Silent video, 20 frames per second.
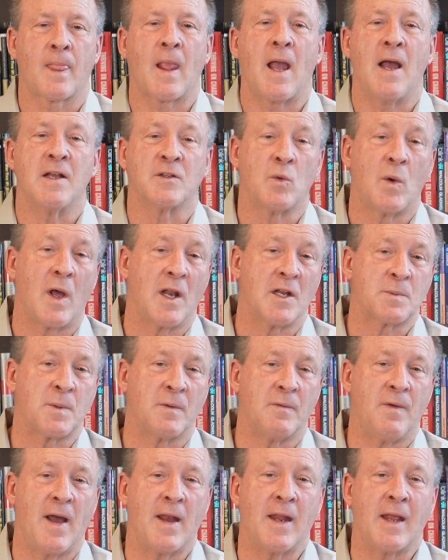as well as
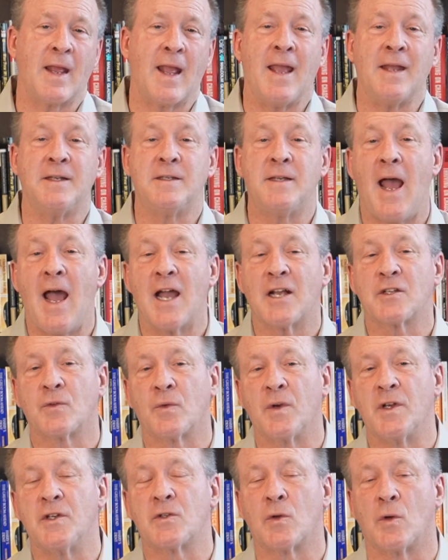providing a
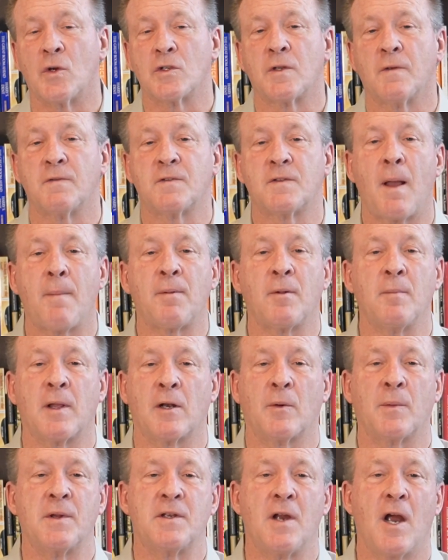tax-free source of
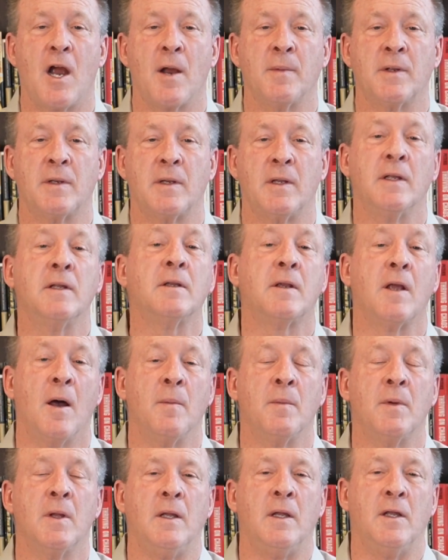supplemental retirement
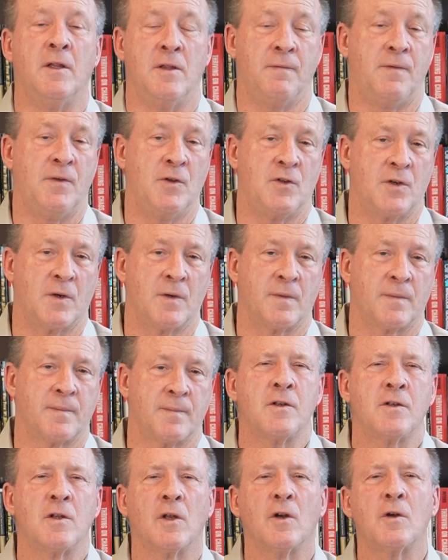income in the future.
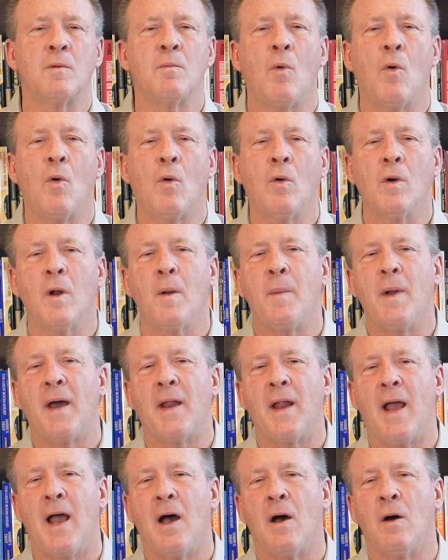To learn more
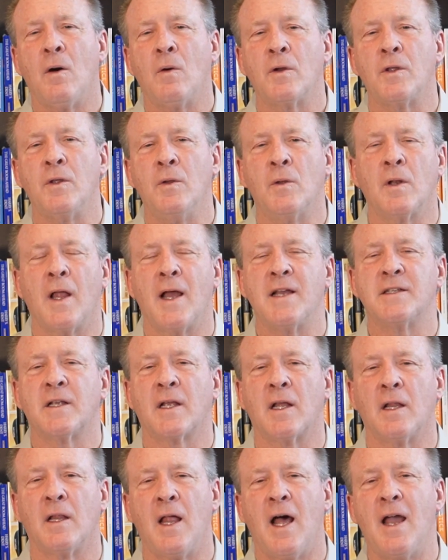about how
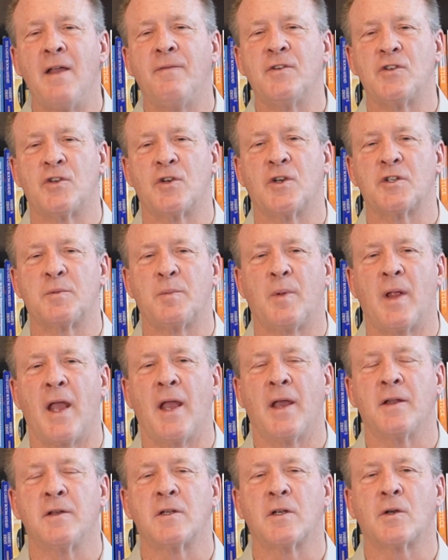utilizing a life insurance
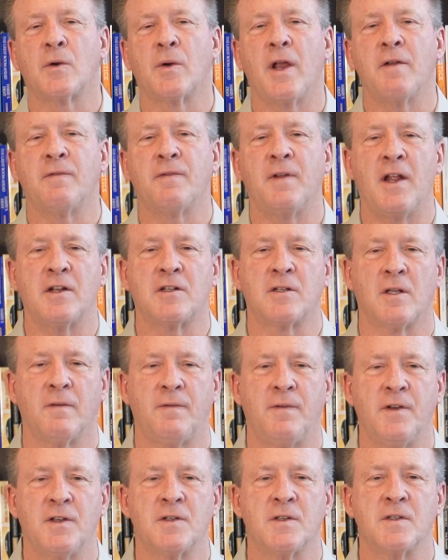plan to create financial
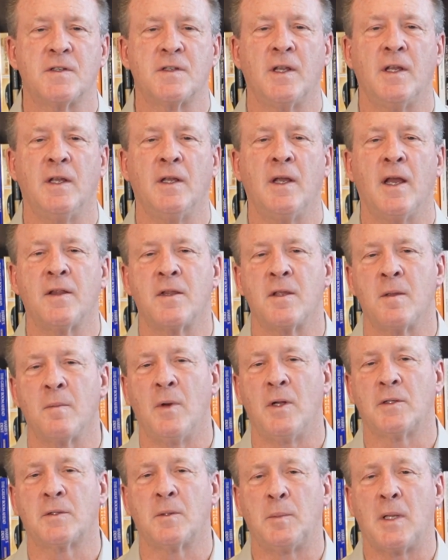efficiency and the
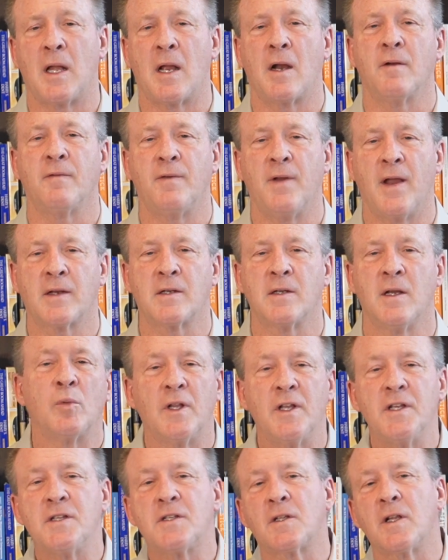multiplier effect,
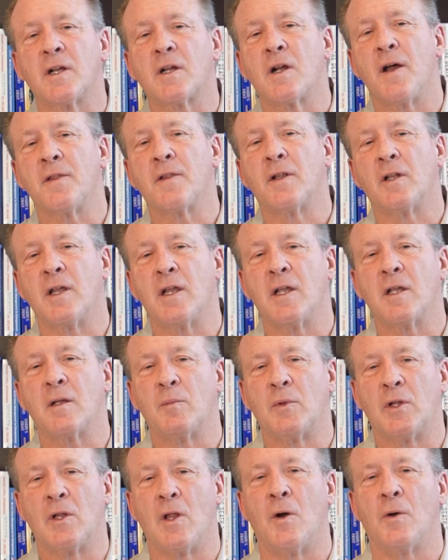please click on the
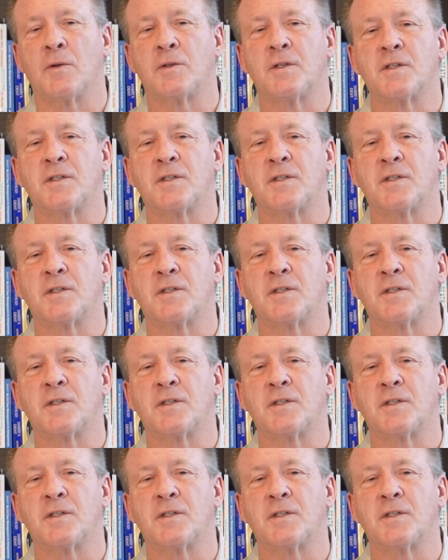link below to